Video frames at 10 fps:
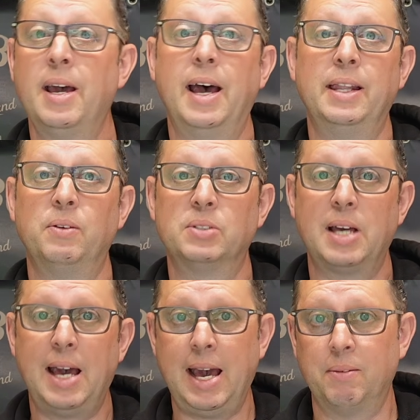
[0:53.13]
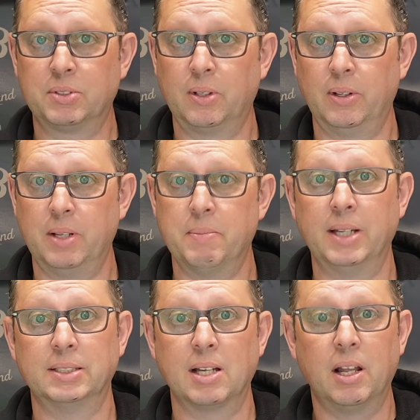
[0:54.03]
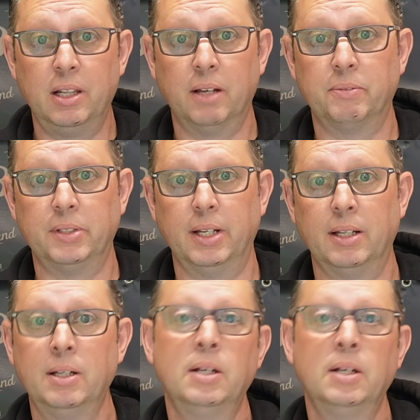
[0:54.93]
and it was absolutely amazing. I loved it.